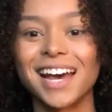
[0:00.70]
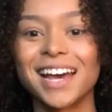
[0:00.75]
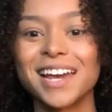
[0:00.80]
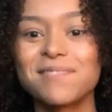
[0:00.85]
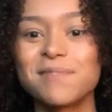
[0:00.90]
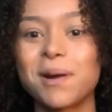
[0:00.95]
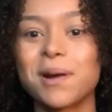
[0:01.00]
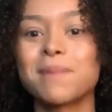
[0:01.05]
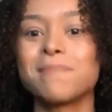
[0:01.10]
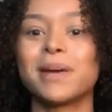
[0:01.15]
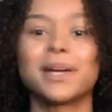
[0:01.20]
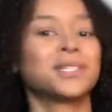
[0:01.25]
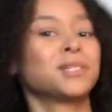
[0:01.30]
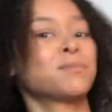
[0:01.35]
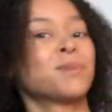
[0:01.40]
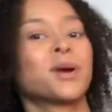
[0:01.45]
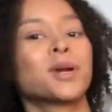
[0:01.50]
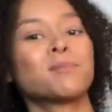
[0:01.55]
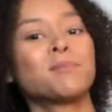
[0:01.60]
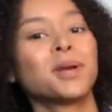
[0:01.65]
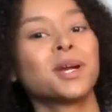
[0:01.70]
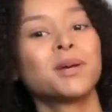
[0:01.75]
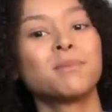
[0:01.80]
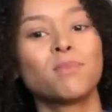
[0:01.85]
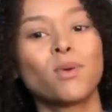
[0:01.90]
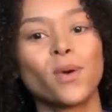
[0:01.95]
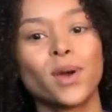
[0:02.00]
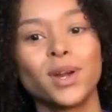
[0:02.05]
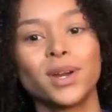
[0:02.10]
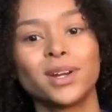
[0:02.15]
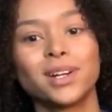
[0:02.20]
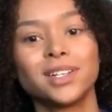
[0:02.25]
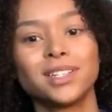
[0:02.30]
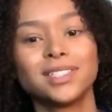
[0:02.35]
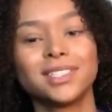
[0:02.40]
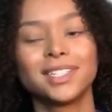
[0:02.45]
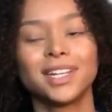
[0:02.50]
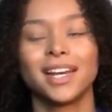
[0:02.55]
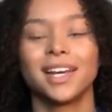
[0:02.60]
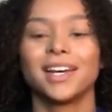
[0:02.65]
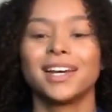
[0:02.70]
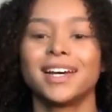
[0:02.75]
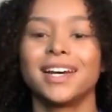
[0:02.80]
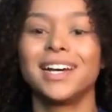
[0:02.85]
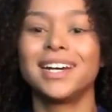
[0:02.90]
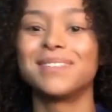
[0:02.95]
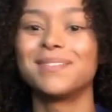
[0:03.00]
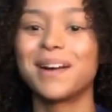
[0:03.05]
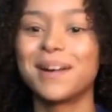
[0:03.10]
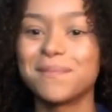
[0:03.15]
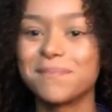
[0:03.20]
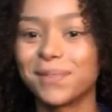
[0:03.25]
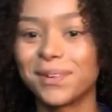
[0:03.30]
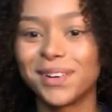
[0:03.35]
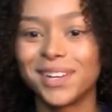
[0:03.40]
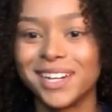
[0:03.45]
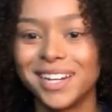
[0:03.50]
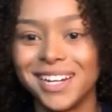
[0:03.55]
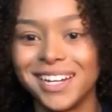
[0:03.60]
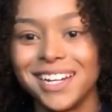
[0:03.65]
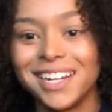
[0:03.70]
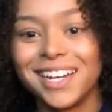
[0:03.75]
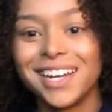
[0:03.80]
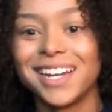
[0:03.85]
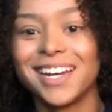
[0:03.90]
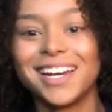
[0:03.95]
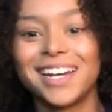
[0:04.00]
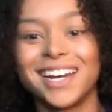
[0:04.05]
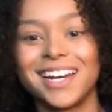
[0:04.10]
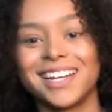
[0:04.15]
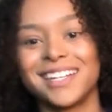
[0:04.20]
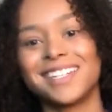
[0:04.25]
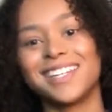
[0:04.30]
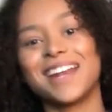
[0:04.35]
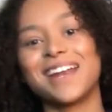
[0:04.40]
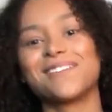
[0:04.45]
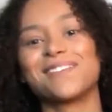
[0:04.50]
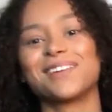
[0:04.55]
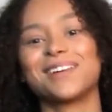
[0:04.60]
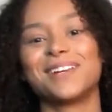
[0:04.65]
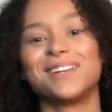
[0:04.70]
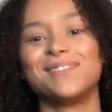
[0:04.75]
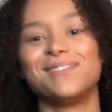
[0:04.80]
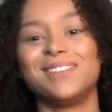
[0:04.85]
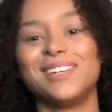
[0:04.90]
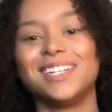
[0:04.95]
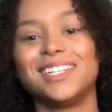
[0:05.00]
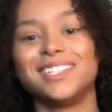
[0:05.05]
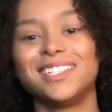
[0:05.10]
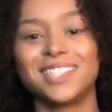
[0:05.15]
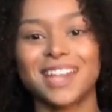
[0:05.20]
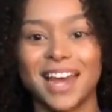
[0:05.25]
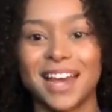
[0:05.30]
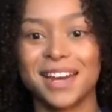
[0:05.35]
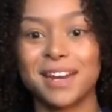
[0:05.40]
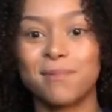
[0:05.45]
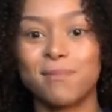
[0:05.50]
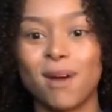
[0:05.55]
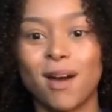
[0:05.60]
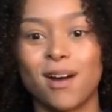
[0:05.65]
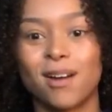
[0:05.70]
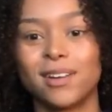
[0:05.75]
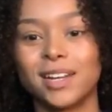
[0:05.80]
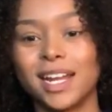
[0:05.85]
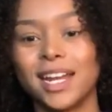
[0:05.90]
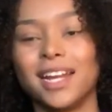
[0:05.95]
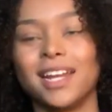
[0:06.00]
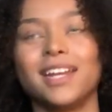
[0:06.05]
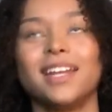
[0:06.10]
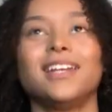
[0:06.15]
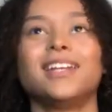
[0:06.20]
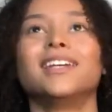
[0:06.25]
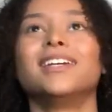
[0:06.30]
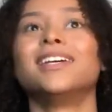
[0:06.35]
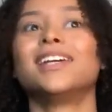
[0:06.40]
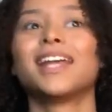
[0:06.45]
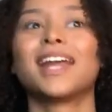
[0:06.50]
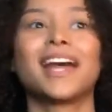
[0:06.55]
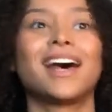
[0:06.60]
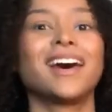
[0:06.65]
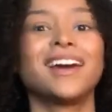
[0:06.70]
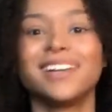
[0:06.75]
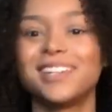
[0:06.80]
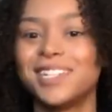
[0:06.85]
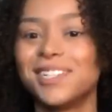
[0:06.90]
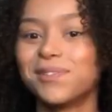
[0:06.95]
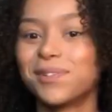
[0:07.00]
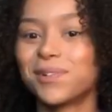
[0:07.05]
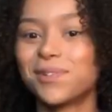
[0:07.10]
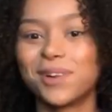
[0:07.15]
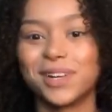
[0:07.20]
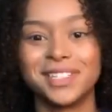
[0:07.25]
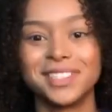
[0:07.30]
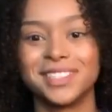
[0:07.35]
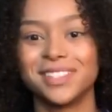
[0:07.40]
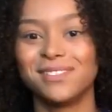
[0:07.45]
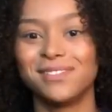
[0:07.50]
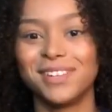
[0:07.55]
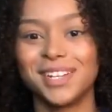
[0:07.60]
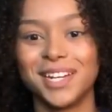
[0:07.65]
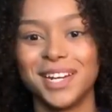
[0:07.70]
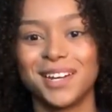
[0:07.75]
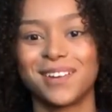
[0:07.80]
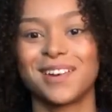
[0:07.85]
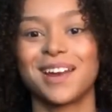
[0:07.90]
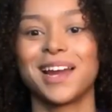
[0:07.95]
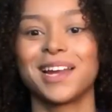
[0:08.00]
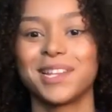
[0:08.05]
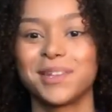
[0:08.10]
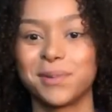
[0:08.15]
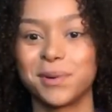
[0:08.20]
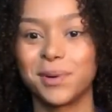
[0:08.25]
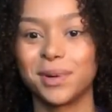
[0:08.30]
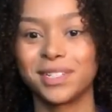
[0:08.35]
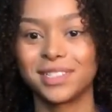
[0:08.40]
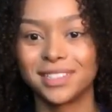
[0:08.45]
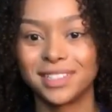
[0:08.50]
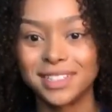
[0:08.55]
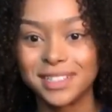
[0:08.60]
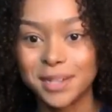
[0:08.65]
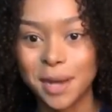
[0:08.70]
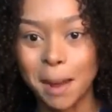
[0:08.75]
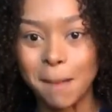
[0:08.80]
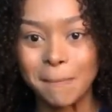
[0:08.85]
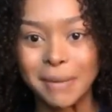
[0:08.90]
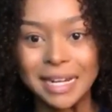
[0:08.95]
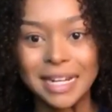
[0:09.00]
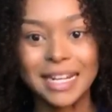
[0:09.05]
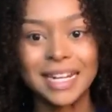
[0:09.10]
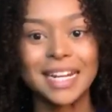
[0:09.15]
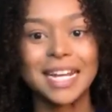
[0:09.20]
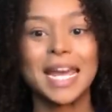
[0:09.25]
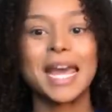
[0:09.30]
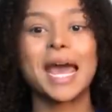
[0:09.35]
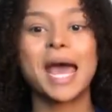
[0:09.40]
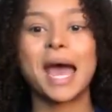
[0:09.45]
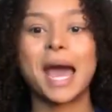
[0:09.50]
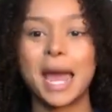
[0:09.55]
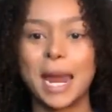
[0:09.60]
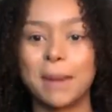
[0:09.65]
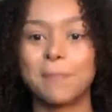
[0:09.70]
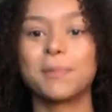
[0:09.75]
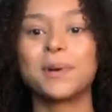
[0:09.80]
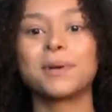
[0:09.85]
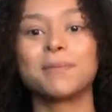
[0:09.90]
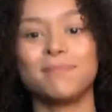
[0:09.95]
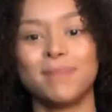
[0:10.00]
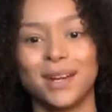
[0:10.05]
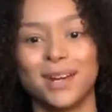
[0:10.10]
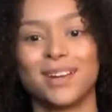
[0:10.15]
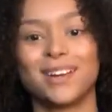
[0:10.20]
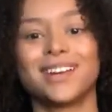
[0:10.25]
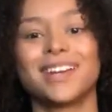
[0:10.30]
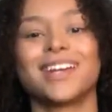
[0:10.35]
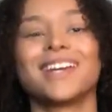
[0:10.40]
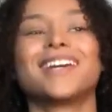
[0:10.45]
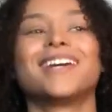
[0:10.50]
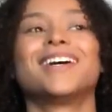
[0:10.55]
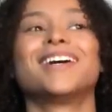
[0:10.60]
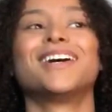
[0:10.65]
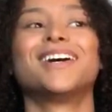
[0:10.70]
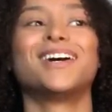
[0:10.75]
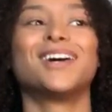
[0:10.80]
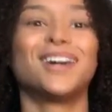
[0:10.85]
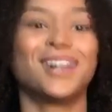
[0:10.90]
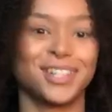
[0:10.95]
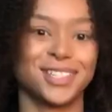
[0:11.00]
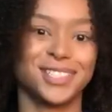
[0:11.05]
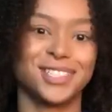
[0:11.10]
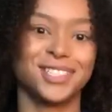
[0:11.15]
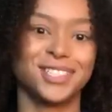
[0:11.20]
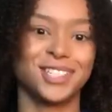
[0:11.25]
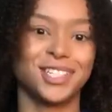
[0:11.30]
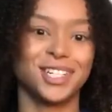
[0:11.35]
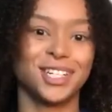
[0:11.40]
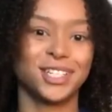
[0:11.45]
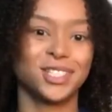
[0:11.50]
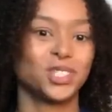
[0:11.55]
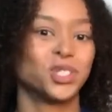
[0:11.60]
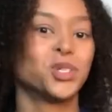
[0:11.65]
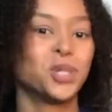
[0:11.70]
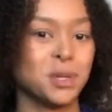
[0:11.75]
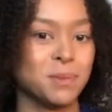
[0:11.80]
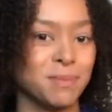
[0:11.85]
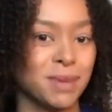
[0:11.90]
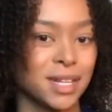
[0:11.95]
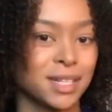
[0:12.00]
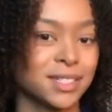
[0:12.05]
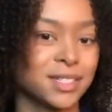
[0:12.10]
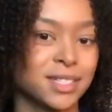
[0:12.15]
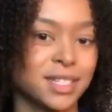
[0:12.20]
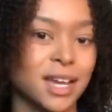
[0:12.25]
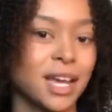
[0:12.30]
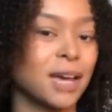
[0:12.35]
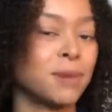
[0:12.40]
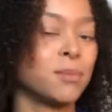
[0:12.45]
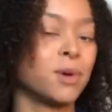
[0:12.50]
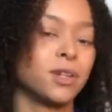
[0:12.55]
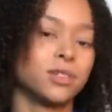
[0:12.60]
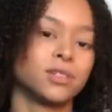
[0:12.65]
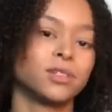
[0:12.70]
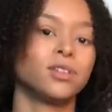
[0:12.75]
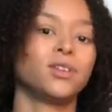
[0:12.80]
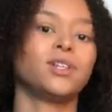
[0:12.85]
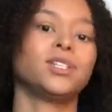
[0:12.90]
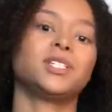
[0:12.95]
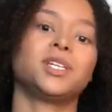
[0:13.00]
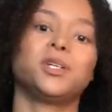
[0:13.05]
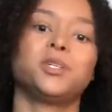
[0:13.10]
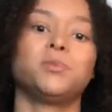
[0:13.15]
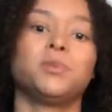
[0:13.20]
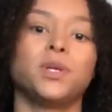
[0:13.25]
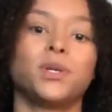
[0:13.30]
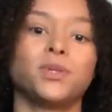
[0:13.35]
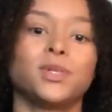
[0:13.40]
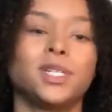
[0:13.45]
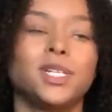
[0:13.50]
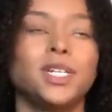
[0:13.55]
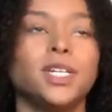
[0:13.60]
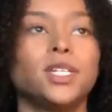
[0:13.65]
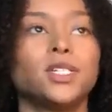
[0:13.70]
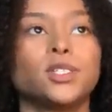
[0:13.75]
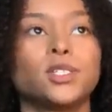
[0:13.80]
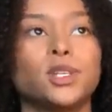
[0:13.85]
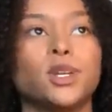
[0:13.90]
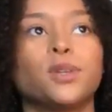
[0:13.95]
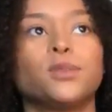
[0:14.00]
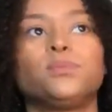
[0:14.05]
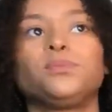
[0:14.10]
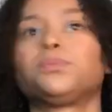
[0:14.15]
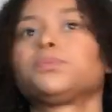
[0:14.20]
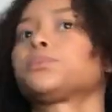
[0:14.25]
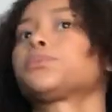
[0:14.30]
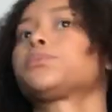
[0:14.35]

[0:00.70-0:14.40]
Hi, welcome back to PARC Parent Pointers. I'm Bree. Today we're going to be chatting about a highly requested video, highly requested topic, hyperbaric oxygen treatments, also known as HBOT. So